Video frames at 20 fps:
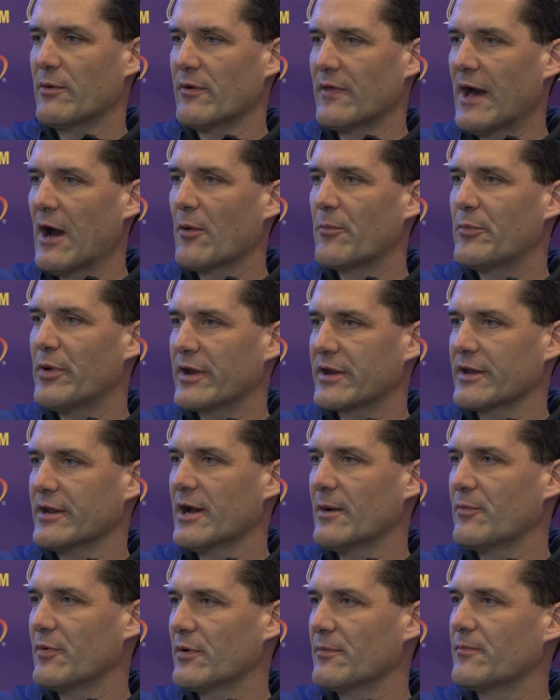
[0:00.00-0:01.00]
without picking
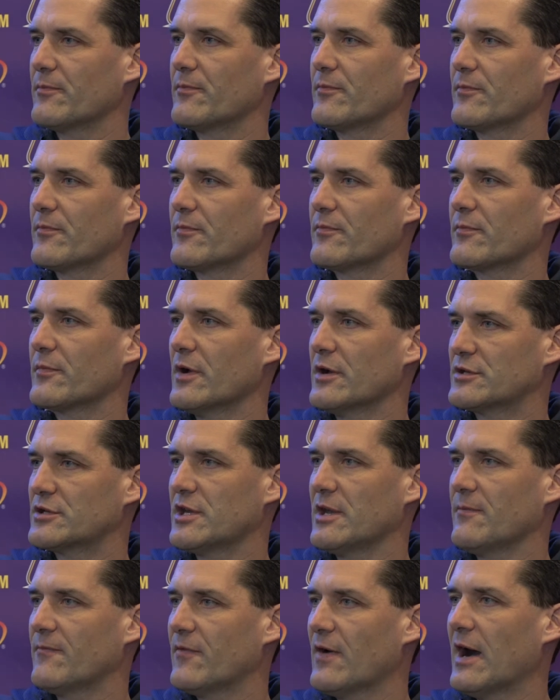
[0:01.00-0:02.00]
up a
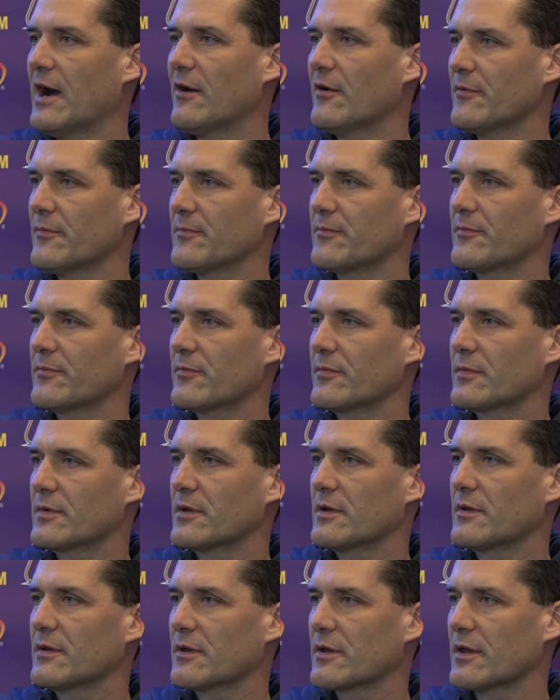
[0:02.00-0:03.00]
cheap foul.
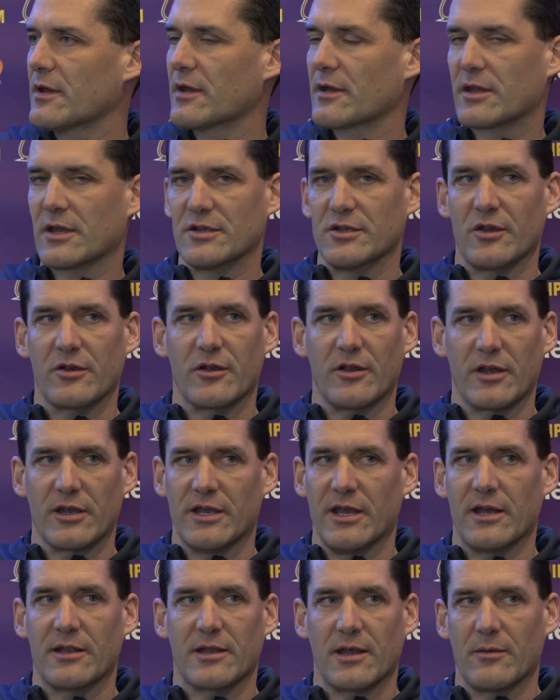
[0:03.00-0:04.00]
Because you're going to
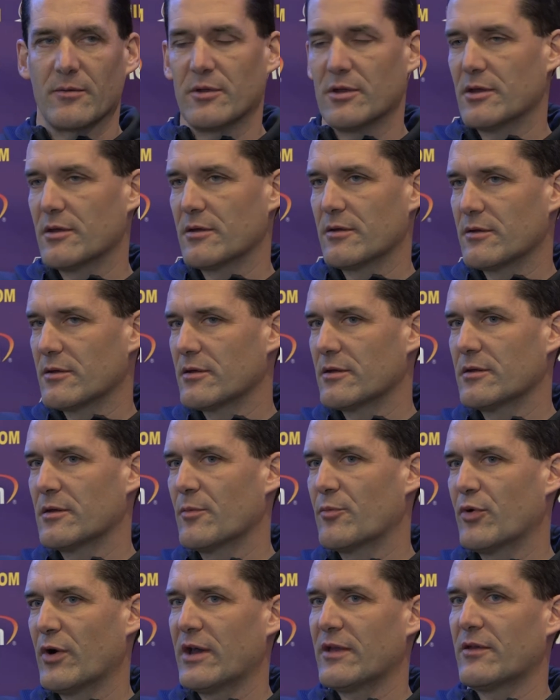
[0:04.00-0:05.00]
get. I mean,
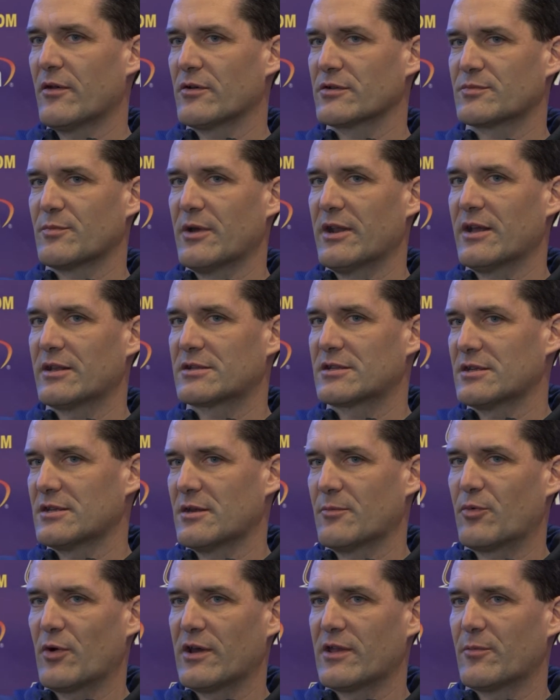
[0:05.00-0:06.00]
you play those minutes and
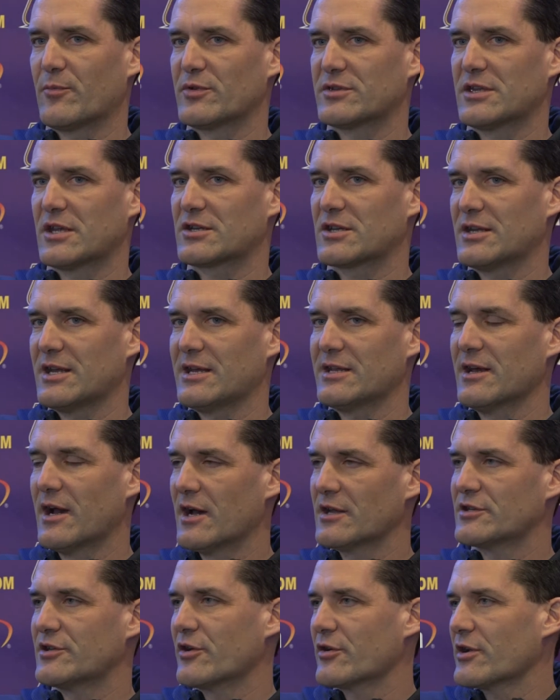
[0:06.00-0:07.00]
you play the position he
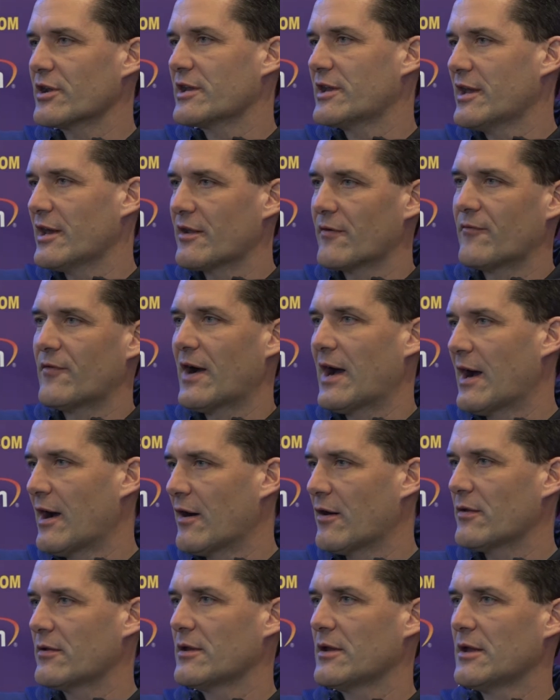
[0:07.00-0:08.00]
does. You're going to get a
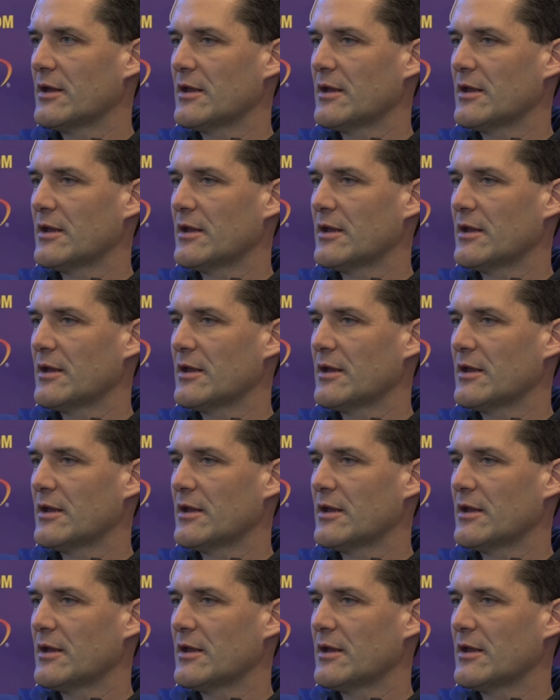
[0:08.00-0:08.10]
foul.